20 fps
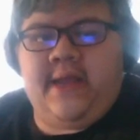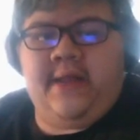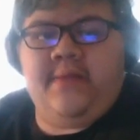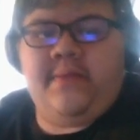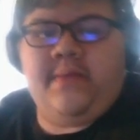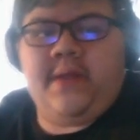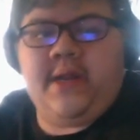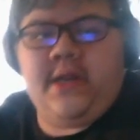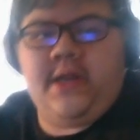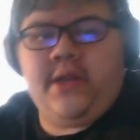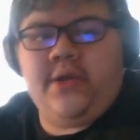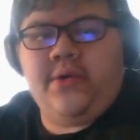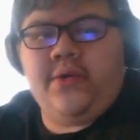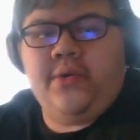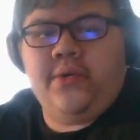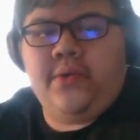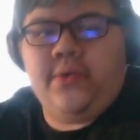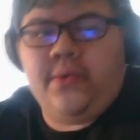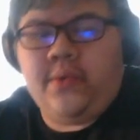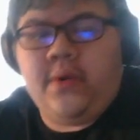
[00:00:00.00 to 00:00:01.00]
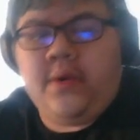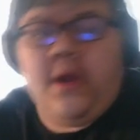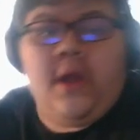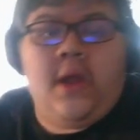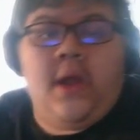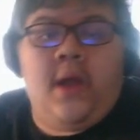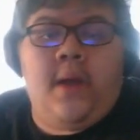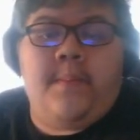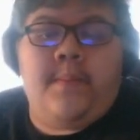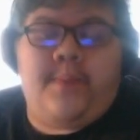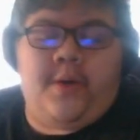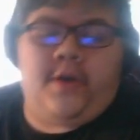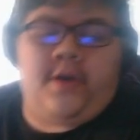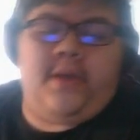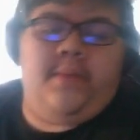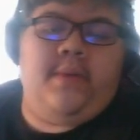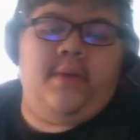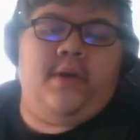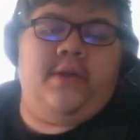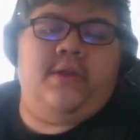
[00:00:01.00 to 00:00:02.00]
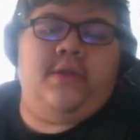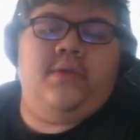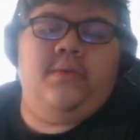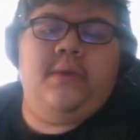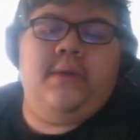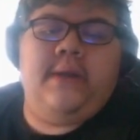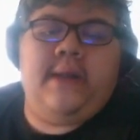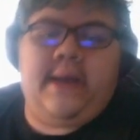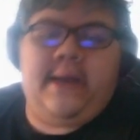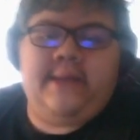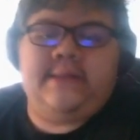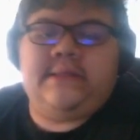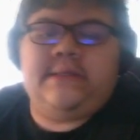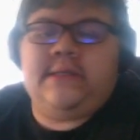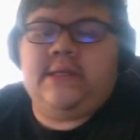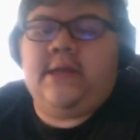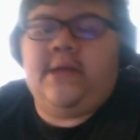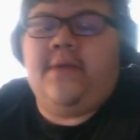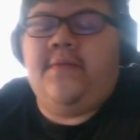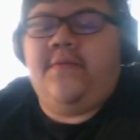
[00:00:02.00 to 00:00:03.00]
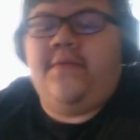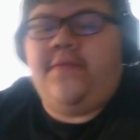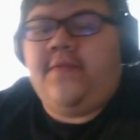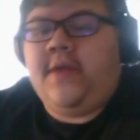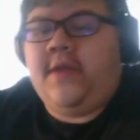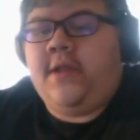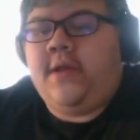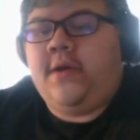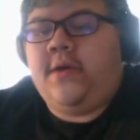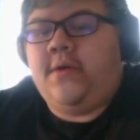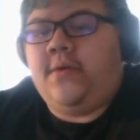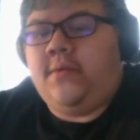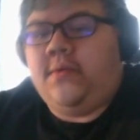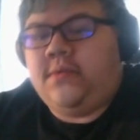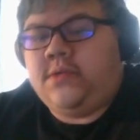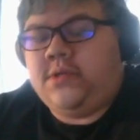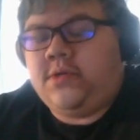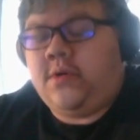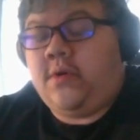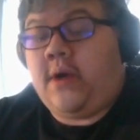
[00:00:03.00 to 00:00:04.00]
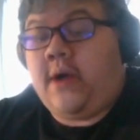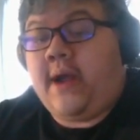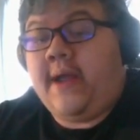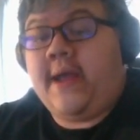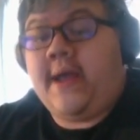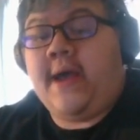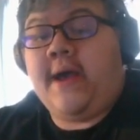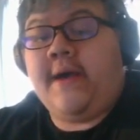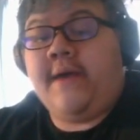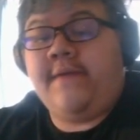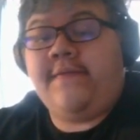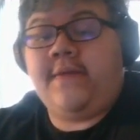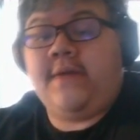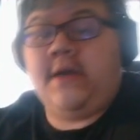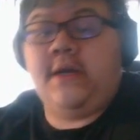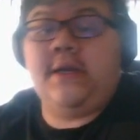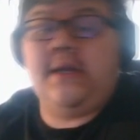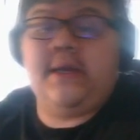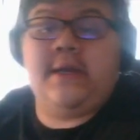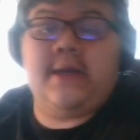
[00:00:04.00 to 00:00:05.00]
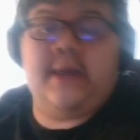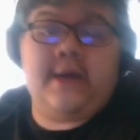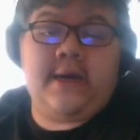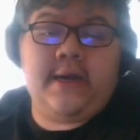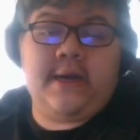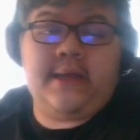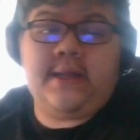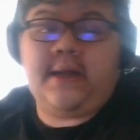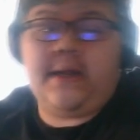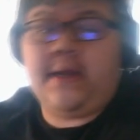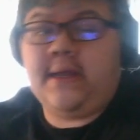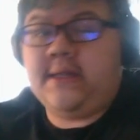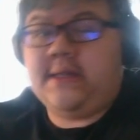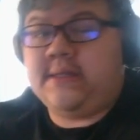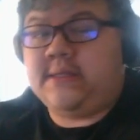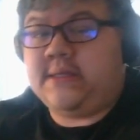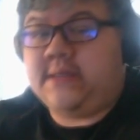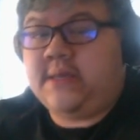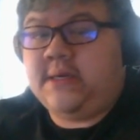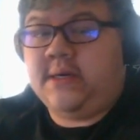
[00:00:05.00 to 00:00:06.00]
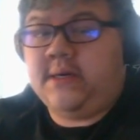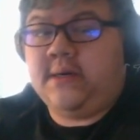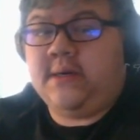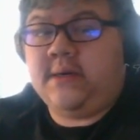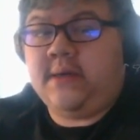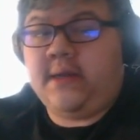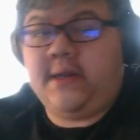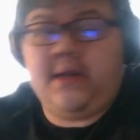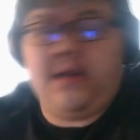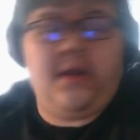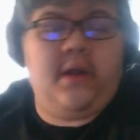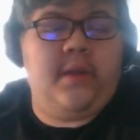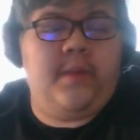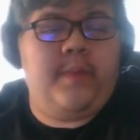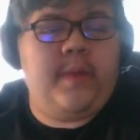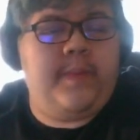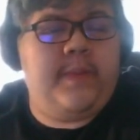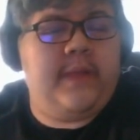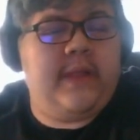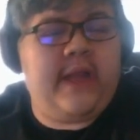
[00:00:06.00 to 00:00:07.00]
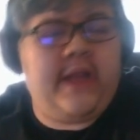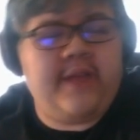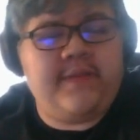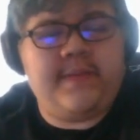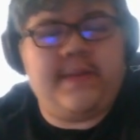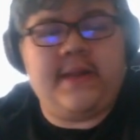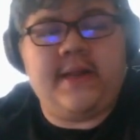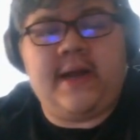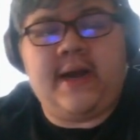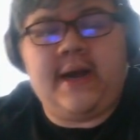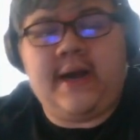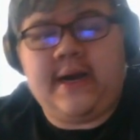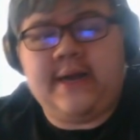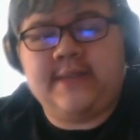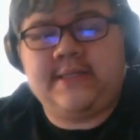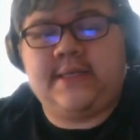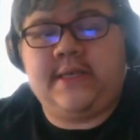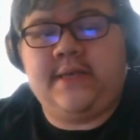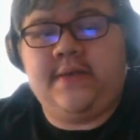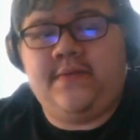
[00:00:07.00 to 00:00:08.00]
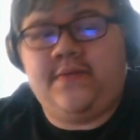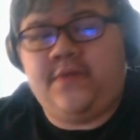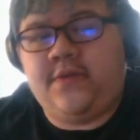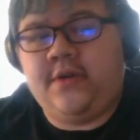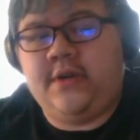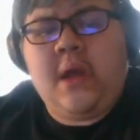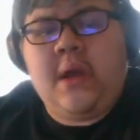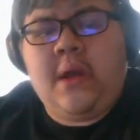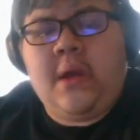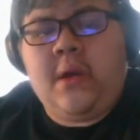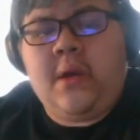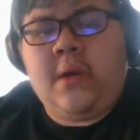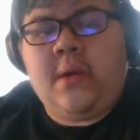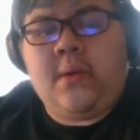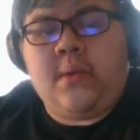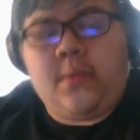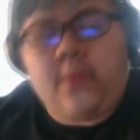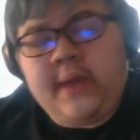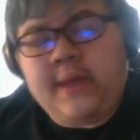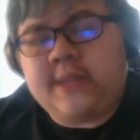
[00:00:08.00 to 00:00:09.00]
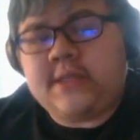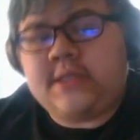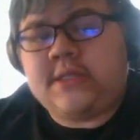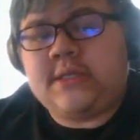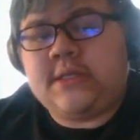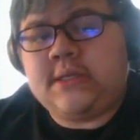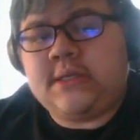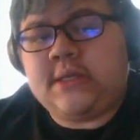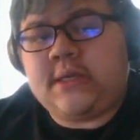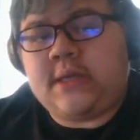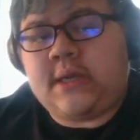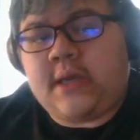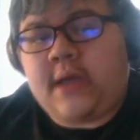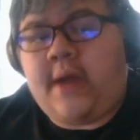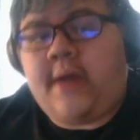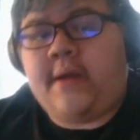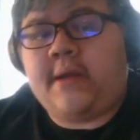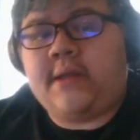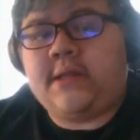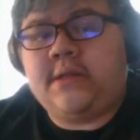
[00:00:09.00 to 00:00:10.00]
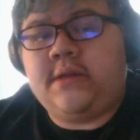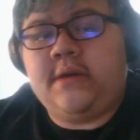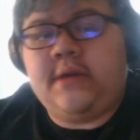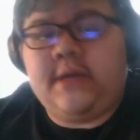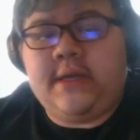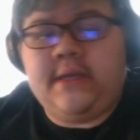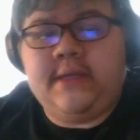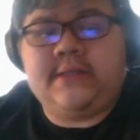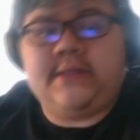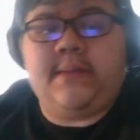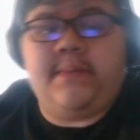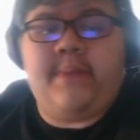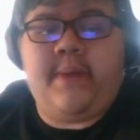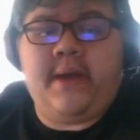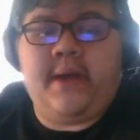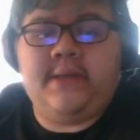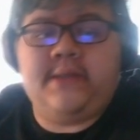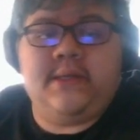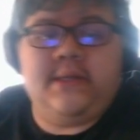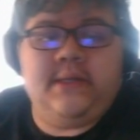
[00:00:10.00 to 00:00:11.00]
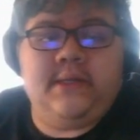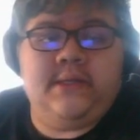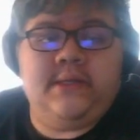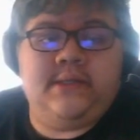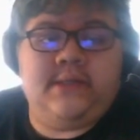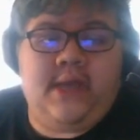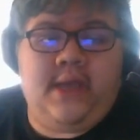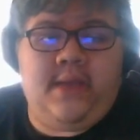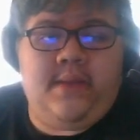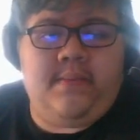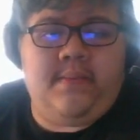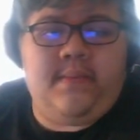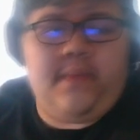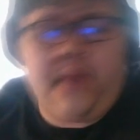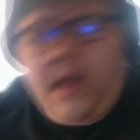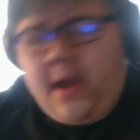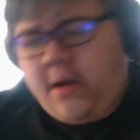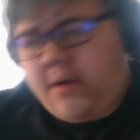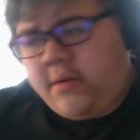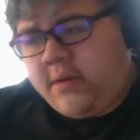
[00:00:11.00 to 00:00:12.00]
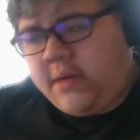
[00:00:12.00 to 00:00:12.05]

with a new Pokemon Unite video. So I have a guide idea and a lot of people have been asking for this. Which character is the best in this game? No.